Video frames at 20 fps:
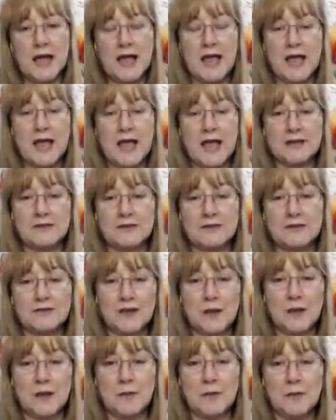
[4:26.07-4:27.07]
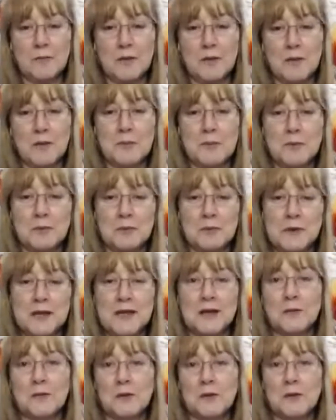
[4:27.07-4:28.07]
and people
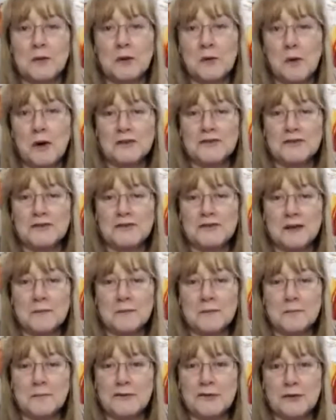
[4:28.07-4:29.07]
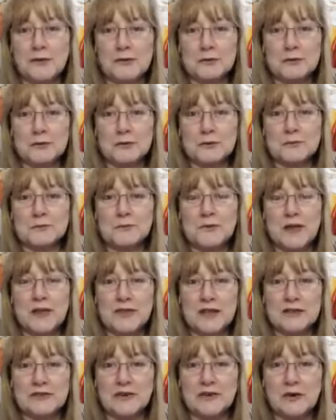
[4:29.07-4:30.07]
were quite social
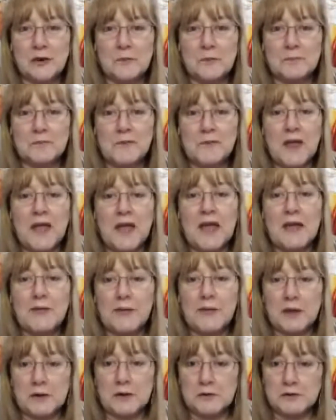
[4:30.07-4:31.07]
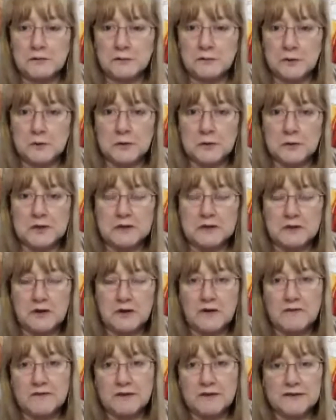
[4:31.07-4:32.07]
at that time, if they could
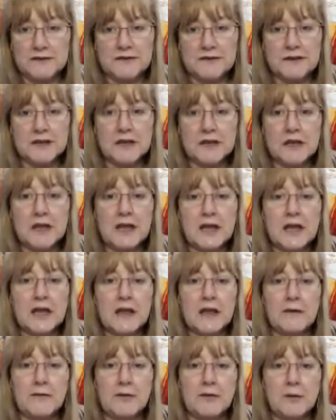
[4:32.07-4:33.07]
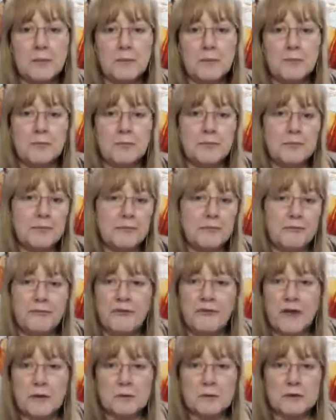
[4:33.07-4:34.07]
afford it. Obviously, if the
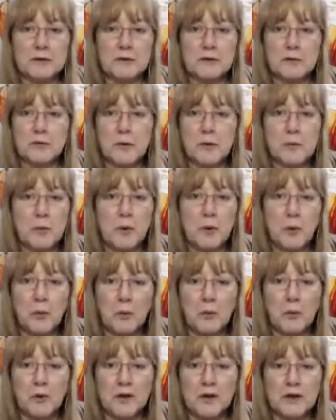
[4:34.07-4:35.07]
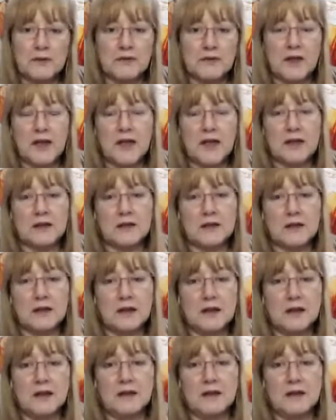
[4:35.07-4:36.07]
family were poor and they had
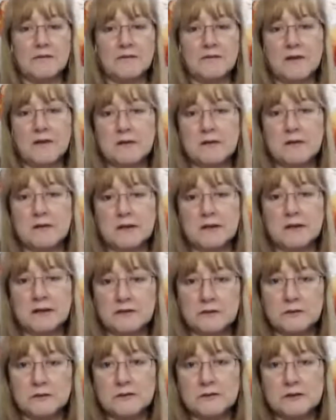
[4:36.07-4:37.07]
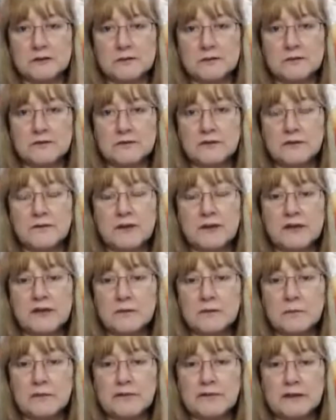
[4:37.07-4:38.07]
very little to feed
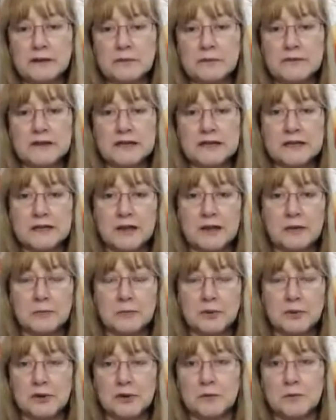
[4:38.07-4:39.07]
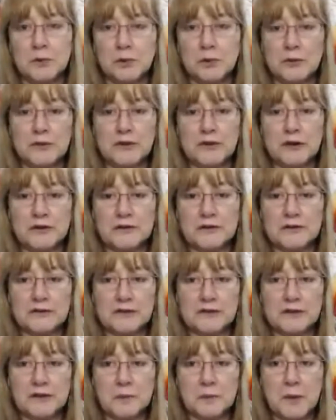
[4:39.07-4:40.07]
themselves, let alone put a birth notice in
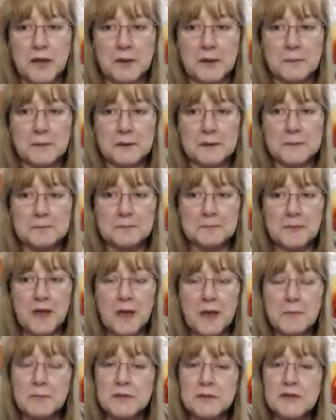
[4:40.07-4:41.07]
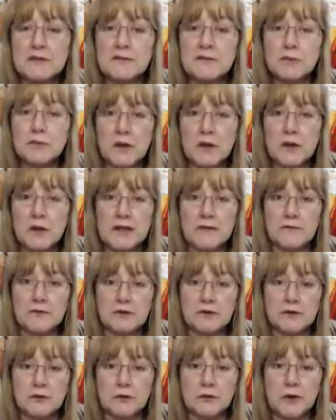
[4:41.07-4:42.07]
the paper. But it's one
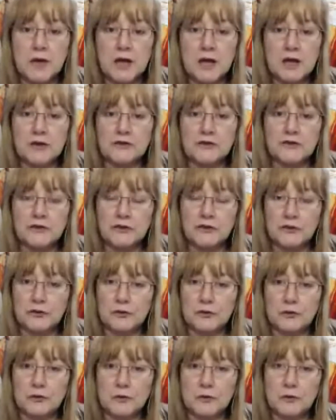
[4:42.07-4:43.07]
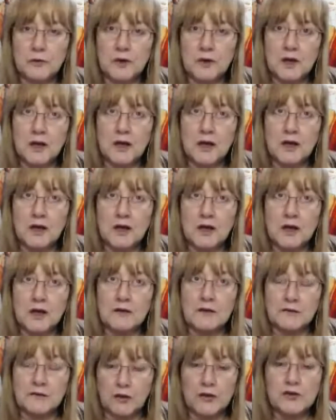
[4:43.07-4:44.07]
avenue to
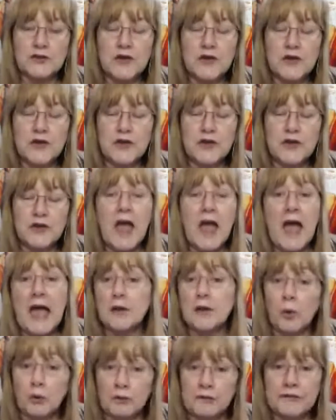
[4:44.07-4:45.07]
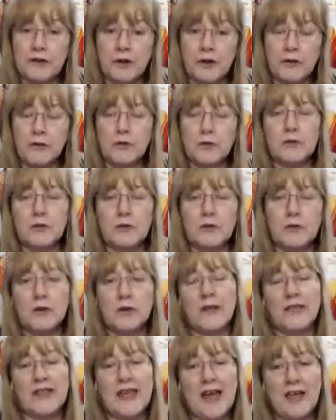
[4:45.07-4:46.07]
search. And also,
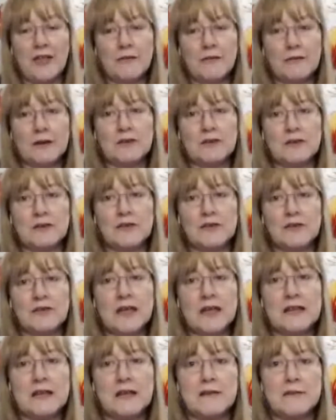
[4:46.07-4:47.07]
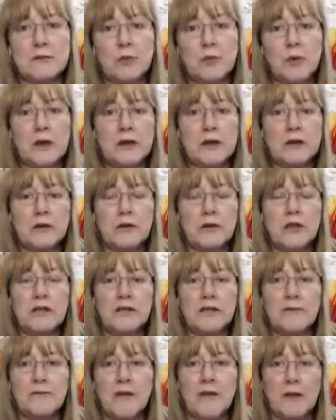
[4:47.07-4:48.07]
on the other end of that is
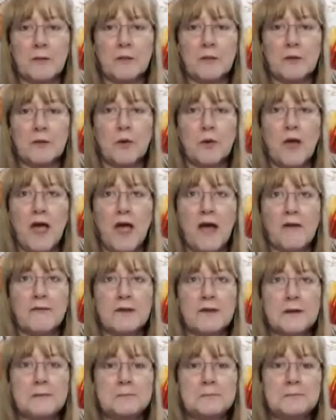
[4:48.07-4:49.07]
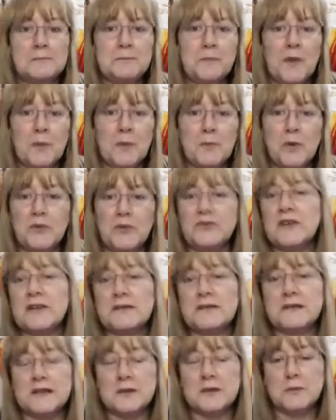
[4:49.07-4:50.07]
when the family were having
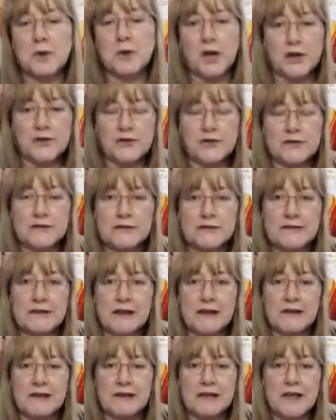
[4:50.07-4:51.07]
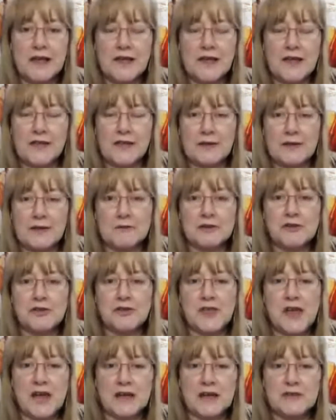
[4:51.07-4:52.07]
birthday celebrations, say they
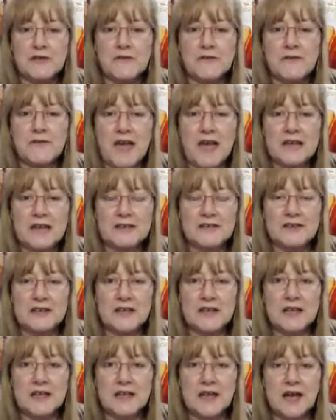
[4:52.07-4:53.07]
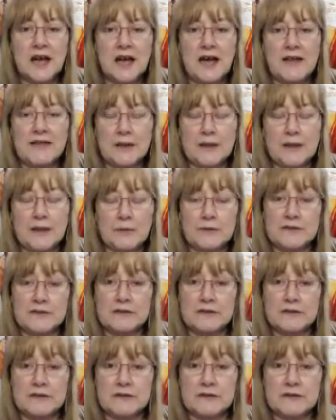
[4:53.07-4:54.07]
reached the age of 80, and that was
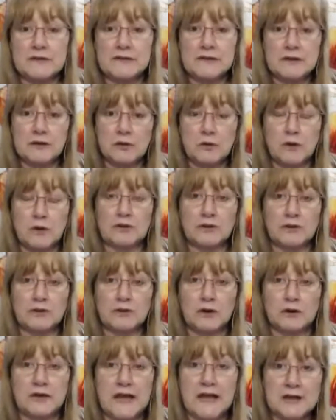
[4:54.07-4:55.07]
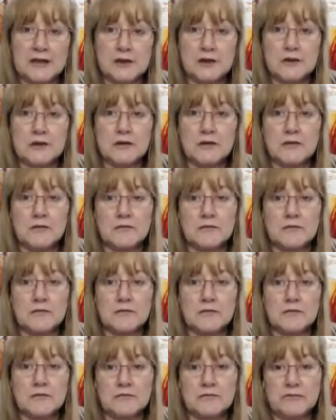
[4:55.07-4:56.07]
considered quite an old age
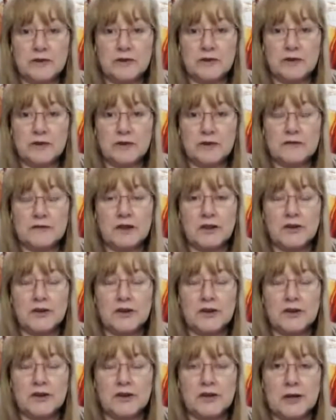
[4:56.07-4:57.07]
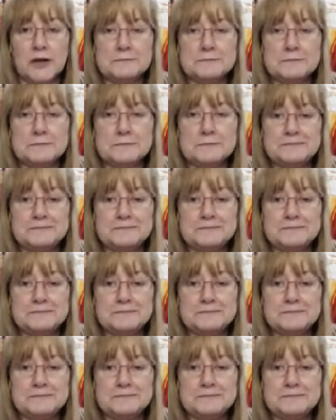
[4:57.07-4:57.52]
not so long ago.